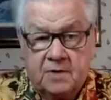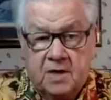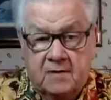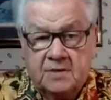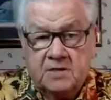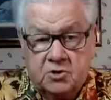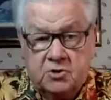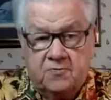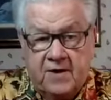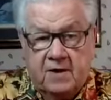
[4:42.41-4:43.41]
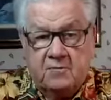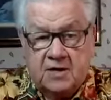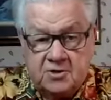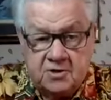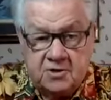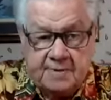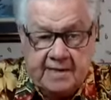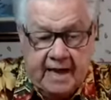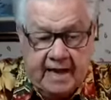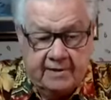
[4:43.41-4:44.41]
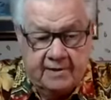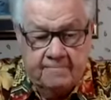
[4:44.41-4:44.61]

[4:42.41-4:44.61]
of these two foundations began.